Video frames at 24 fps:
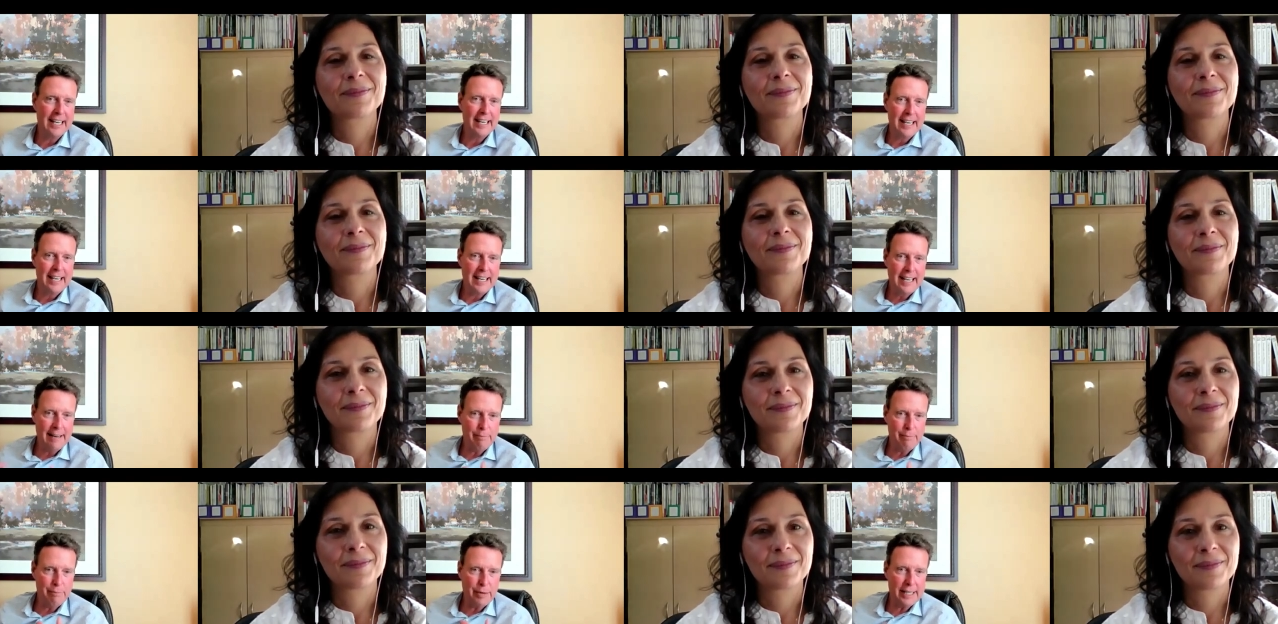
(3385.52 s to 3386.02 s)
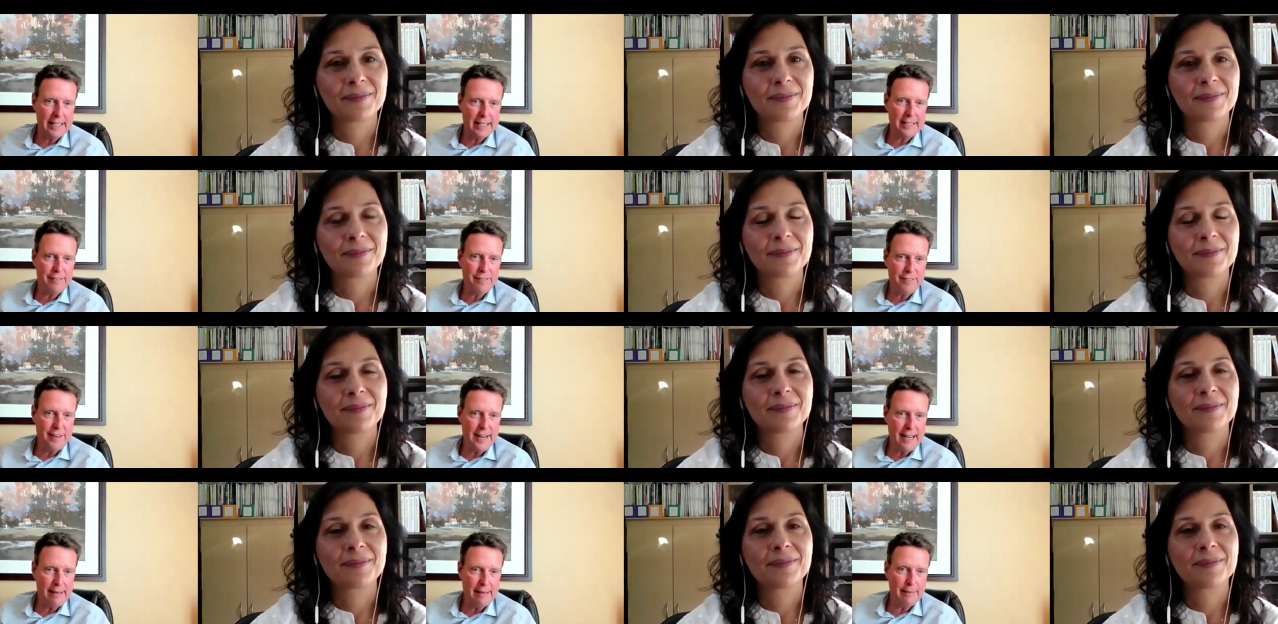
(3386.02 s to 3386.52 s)
Speaker 1: and bring the
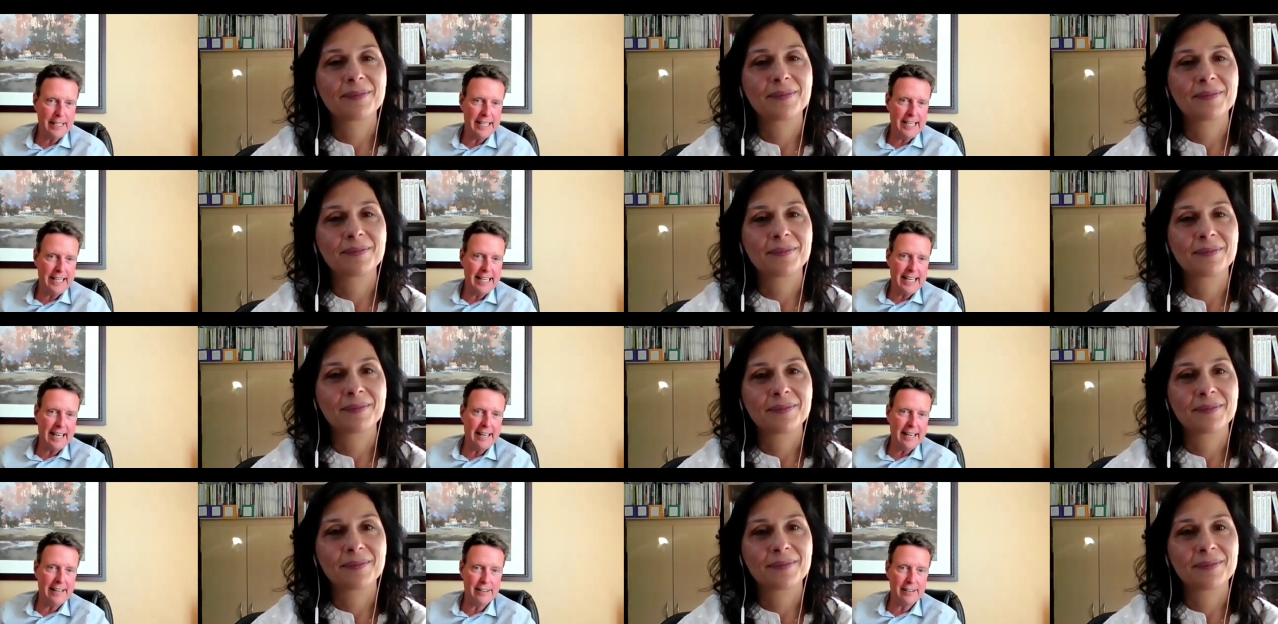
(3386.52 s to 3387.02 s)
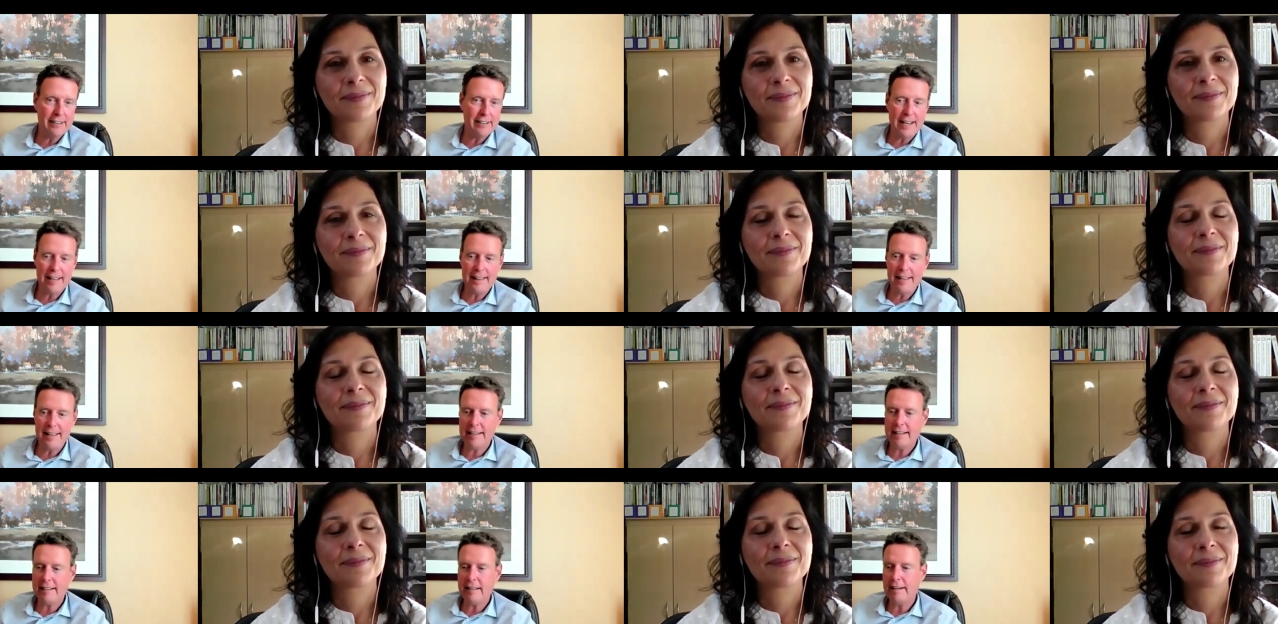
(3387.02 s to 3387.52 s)
family together. And I
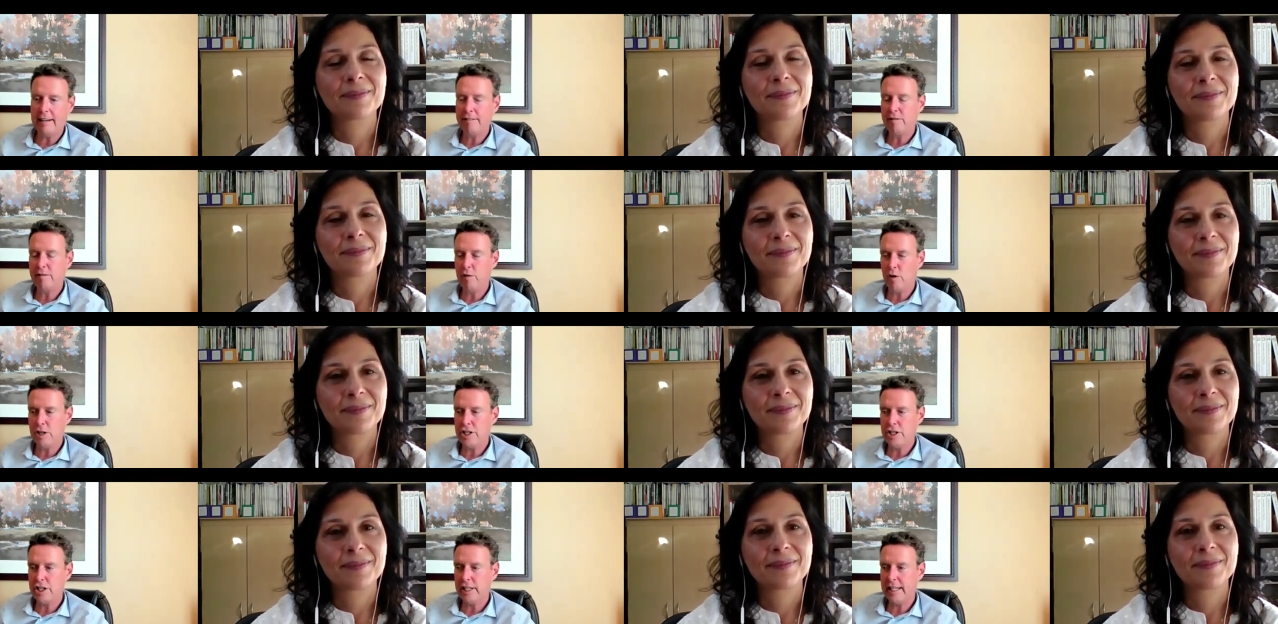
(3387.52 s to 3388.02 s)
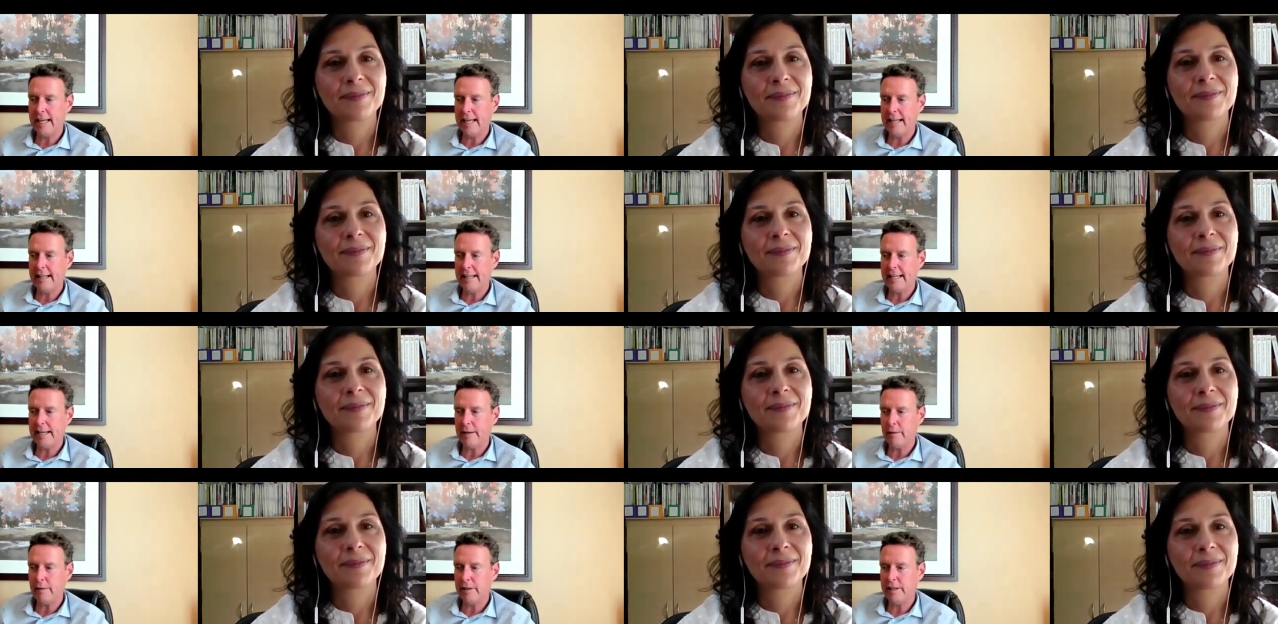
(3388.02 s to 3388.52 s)
think, unfortunately, I
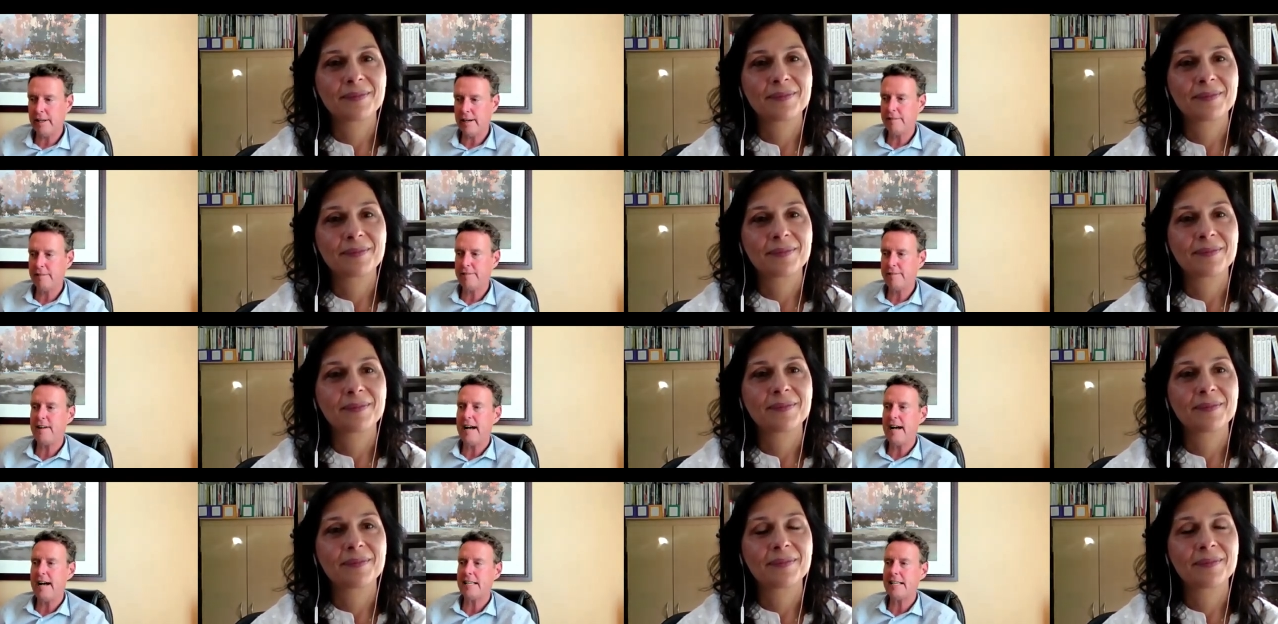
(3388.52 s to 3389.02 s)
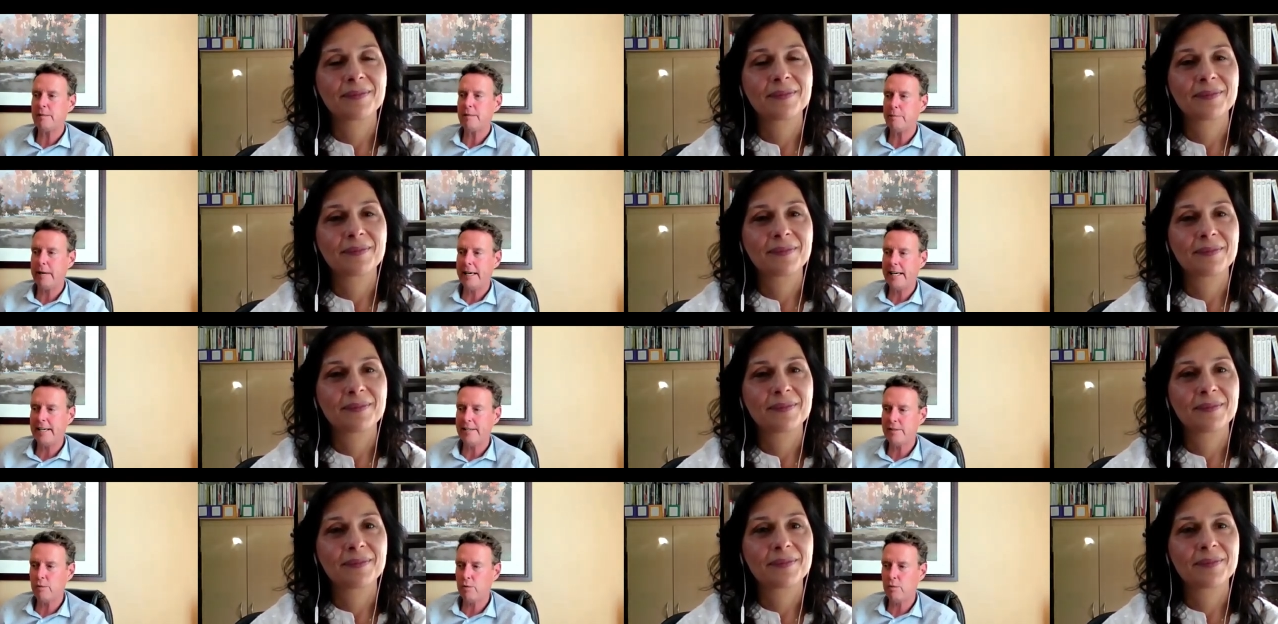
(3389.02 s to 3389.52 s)
think with our
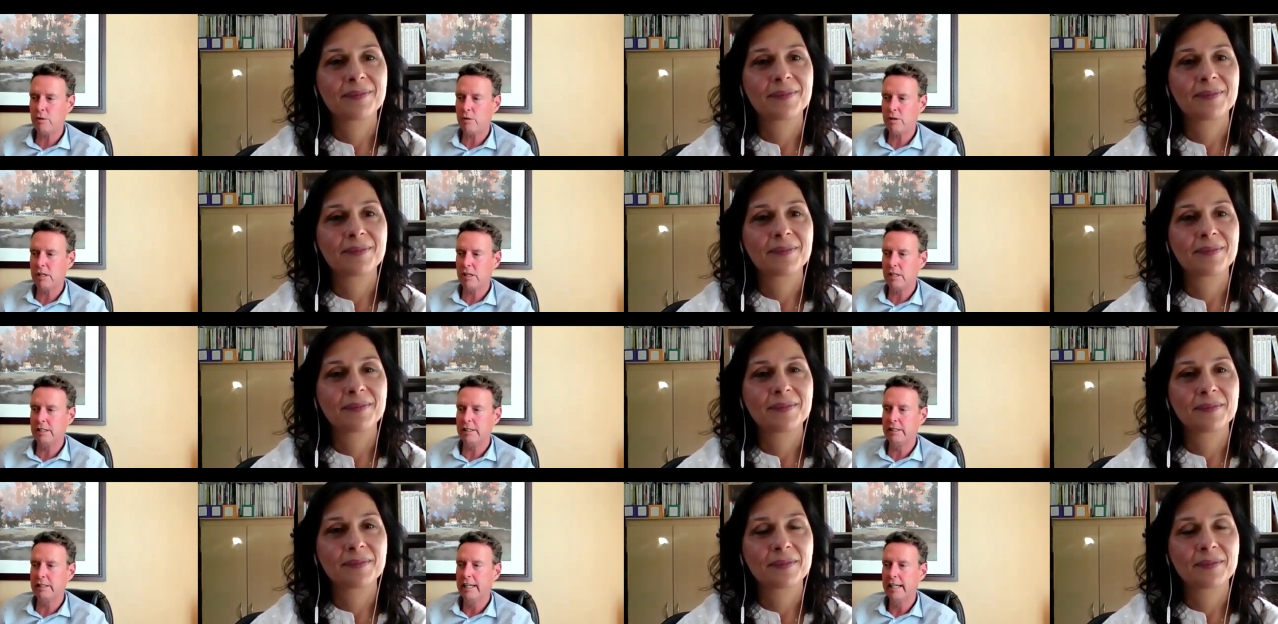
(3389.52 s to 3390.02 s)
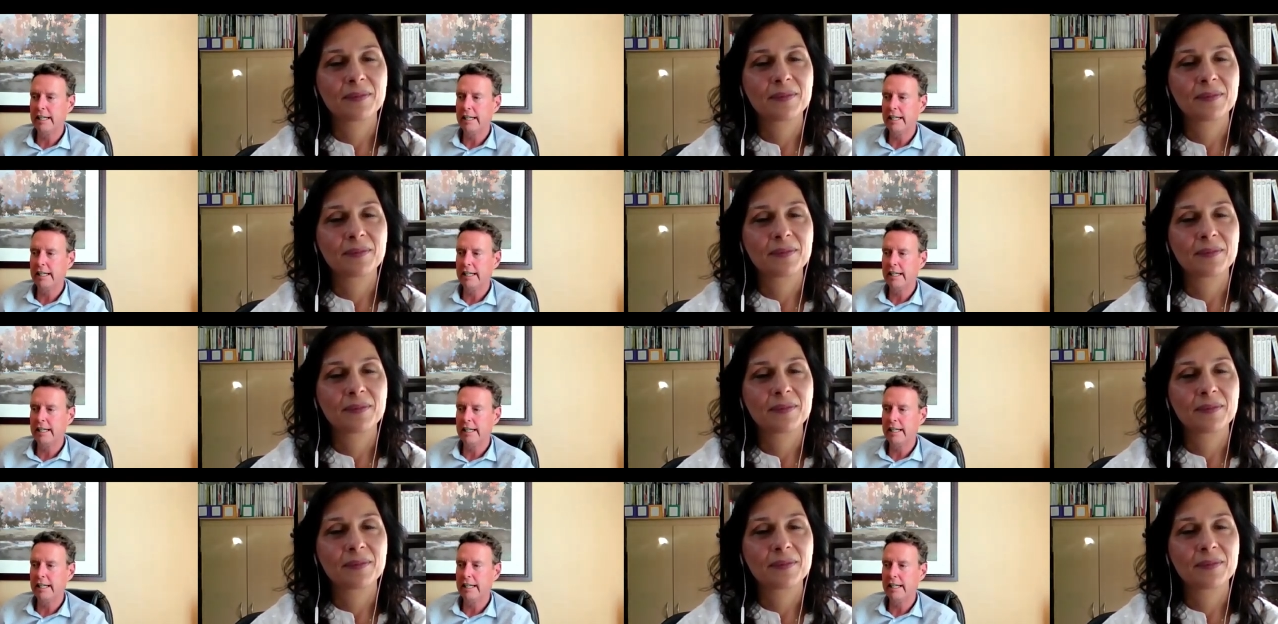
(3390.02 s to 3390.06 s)
fast-paced world.